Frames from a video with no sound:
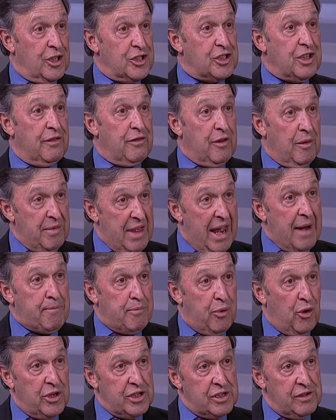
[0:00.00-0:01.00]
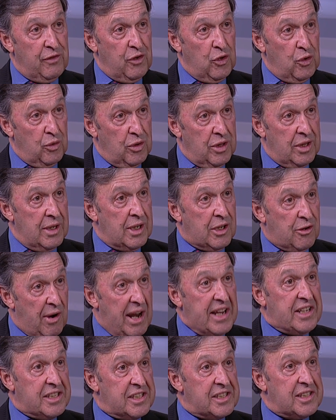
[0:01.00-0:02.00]
So from that point of view, the
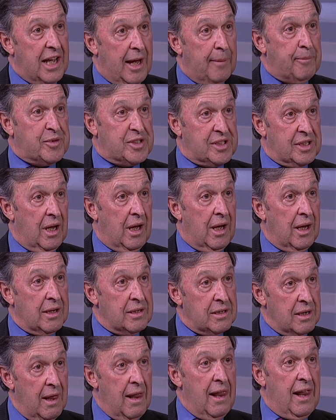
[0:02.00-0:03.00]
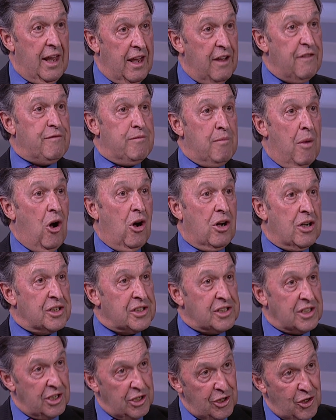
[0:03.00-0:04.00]
greatest upside, if
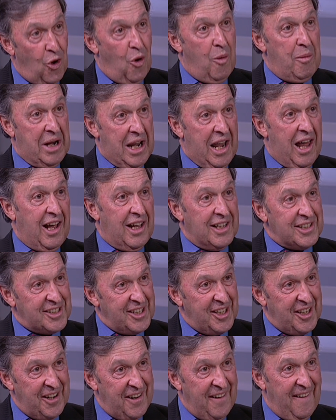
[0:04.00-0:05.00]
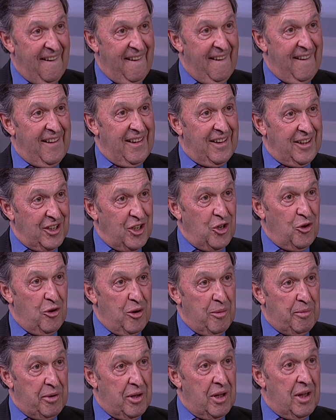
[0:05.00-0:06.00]
markets can normalize in
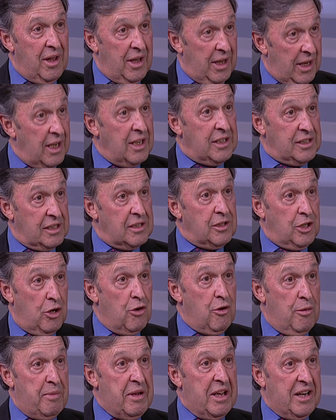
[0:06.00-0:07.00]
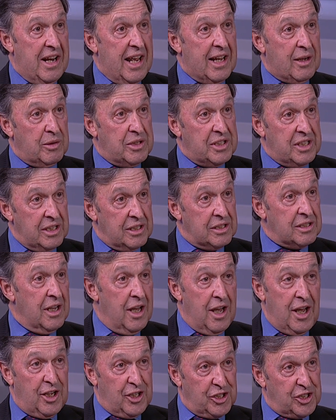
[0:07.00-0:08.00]
Europe, is European equities.
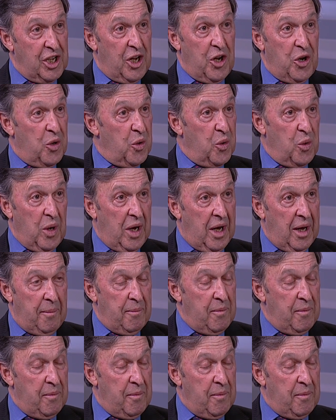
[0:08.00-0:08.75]
So